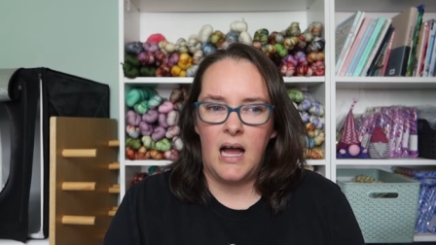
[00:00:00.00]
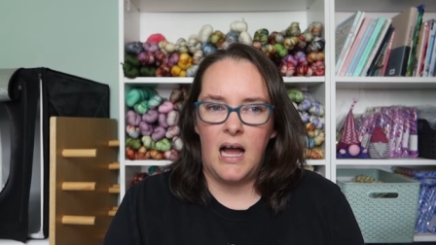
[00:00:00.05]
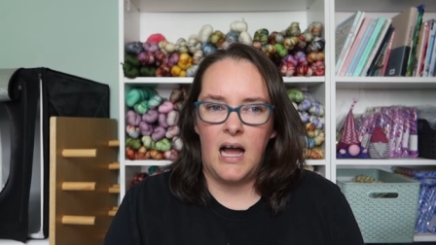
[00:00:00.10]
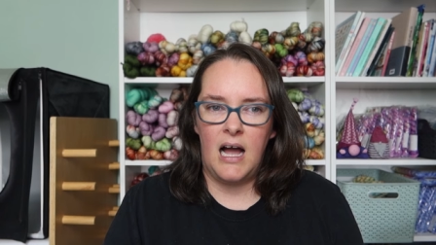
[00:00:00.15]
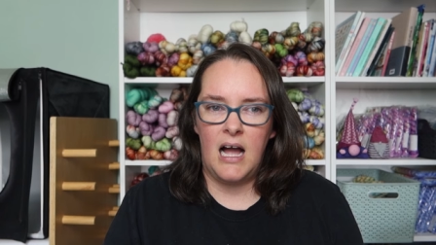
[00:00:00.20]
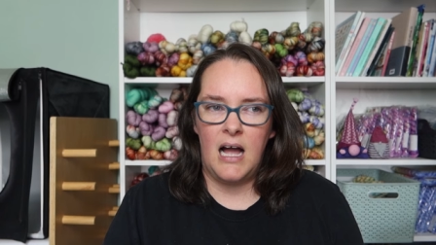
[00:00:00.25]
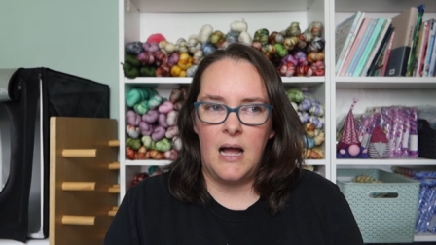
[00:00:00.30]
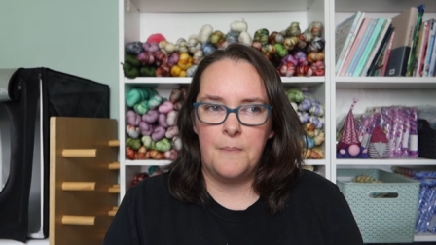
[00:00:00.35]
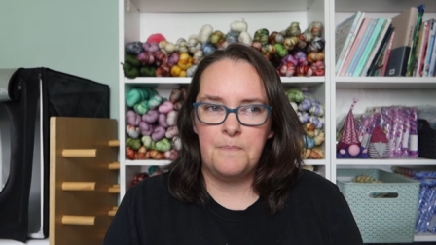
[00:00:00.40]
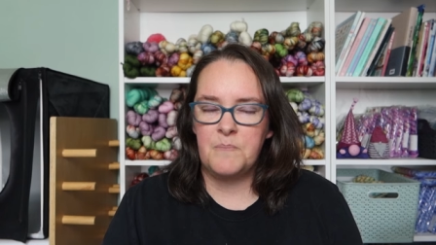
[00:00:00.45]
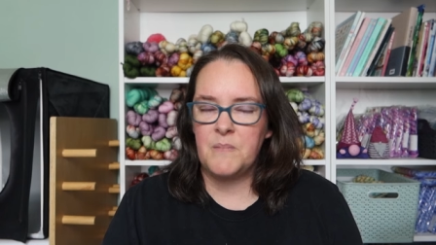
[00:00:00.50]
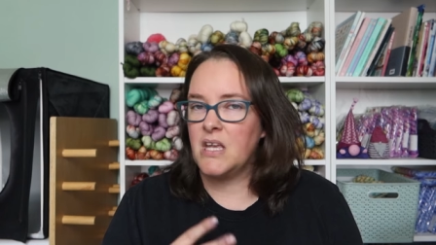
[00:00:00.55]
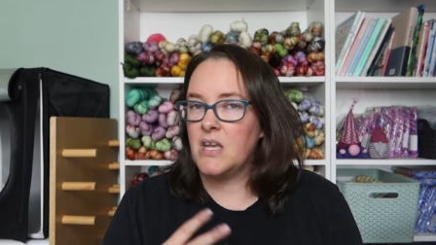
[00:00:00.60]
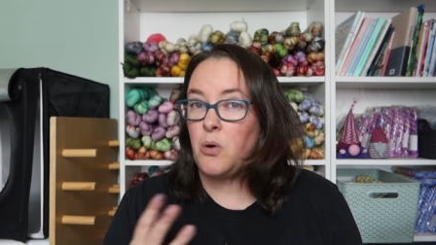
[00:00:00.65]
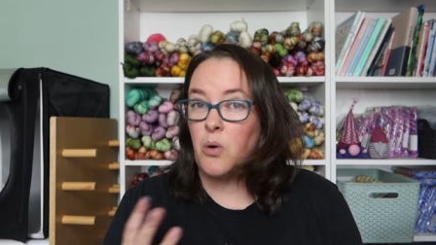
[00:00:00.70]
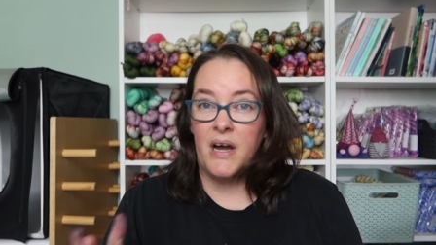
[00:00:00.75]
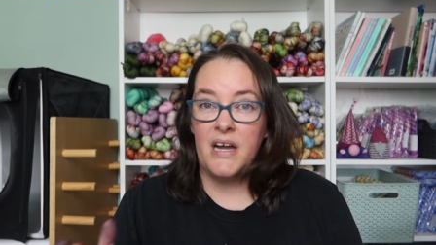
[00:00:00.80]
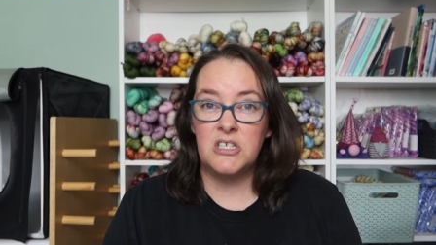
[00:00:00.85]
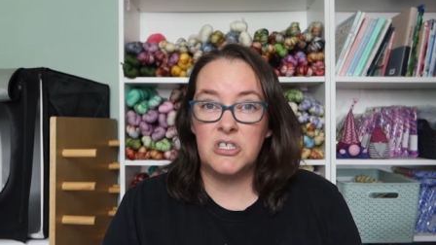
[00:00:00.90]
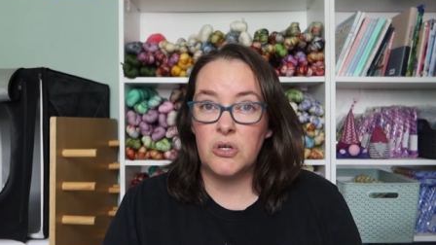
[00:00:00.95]
He
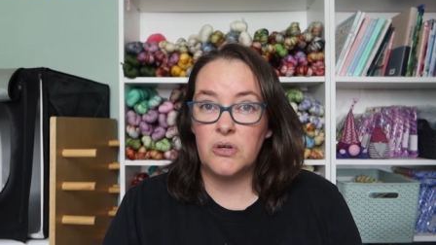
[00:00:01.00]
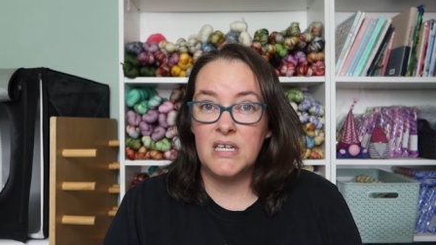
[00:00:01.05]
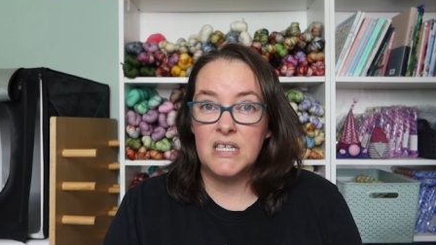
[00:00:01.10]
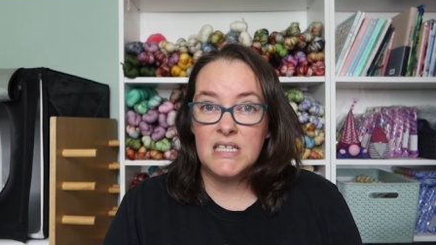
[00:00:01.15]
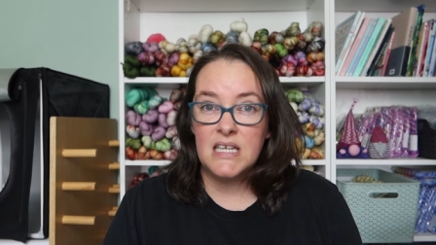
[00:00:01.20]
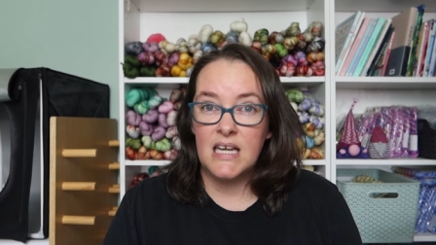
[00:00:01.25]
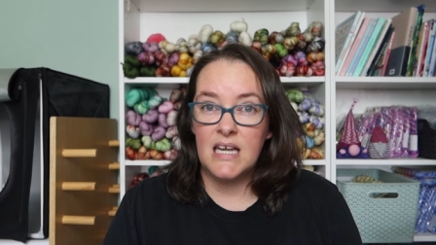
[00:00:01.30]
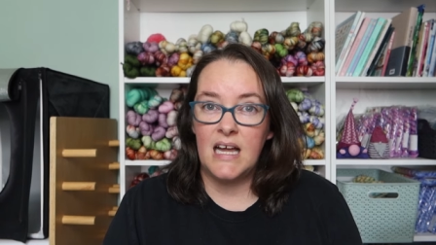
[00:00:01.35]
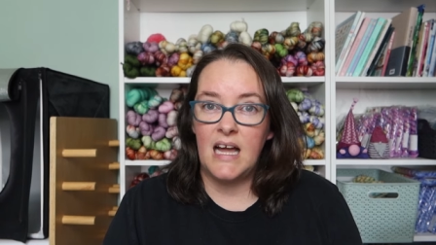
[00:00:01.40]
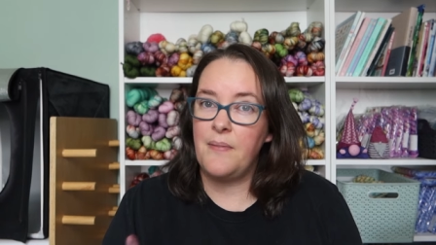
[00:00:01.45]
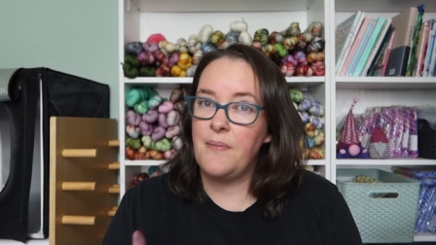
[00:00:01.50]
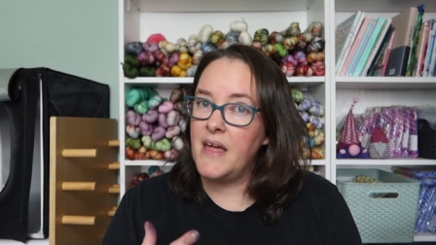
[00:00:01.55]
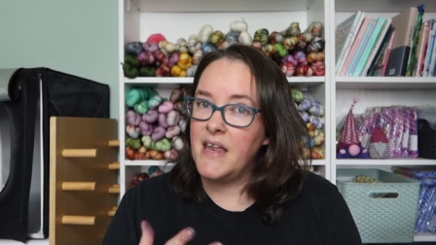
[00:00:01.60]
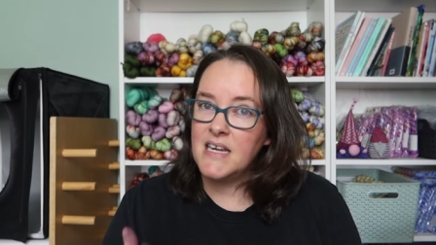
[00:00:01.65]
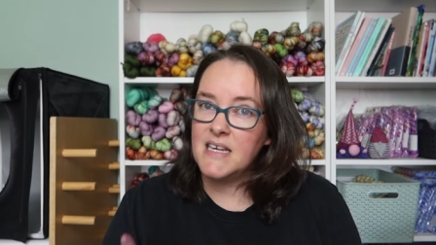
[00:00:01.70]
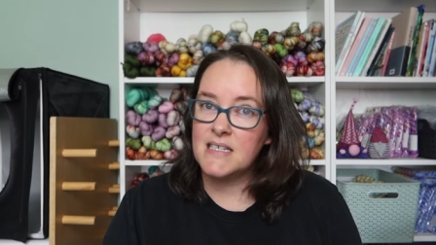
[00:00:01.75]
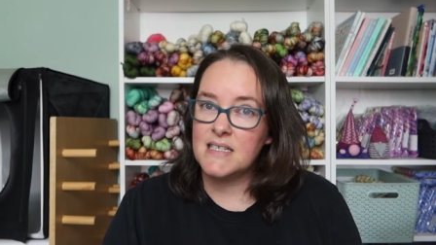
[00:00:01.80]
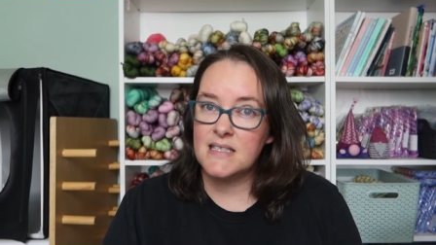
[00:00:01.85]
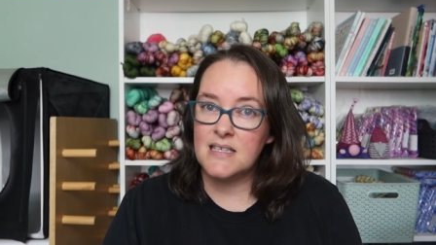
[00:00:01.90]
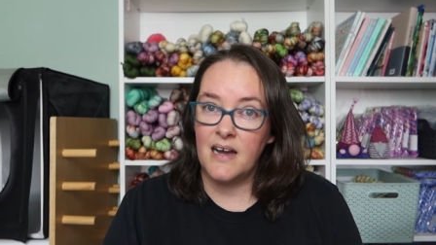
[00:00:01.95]
quite enjoyed it. And then
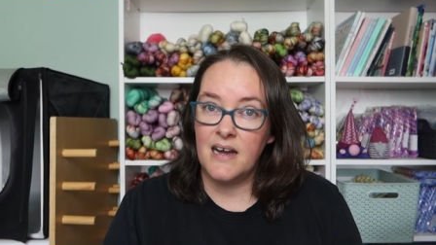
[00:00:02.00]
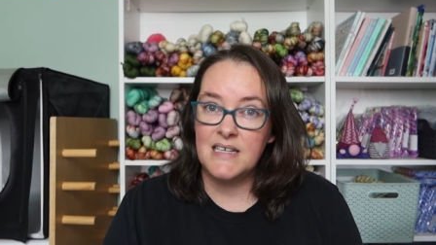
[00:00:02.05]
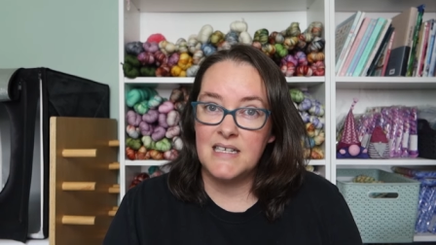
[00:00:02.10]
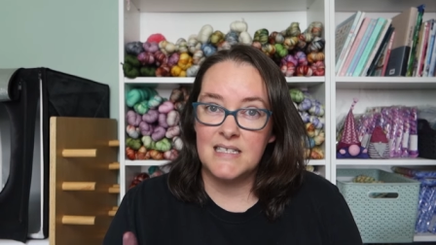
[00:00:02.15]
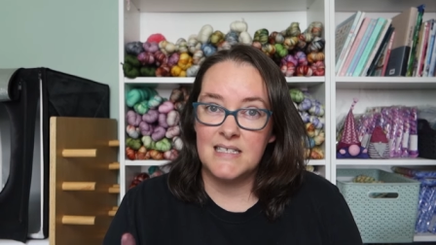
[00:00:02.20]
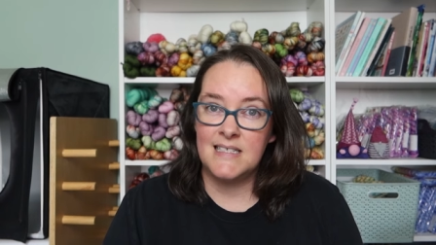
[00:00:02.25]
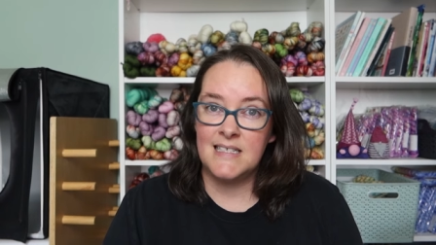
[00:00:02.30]
he decided